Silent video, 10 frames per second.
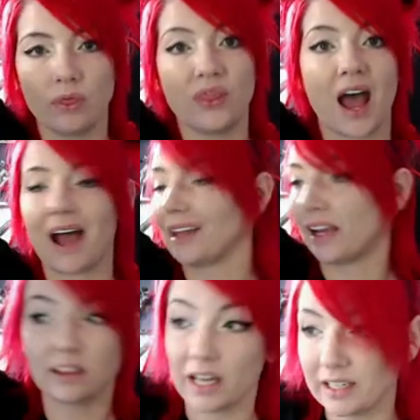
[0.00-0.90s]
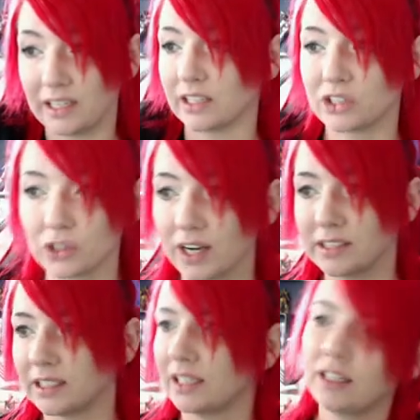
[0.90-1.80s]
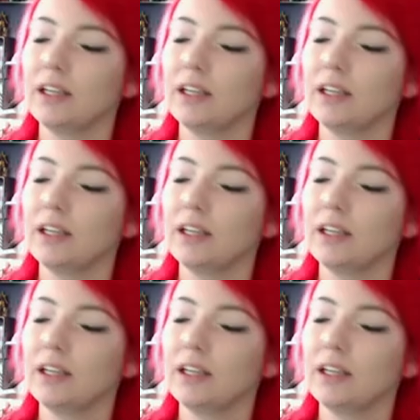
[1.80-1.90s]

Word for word: that, like lightning. It's crazy.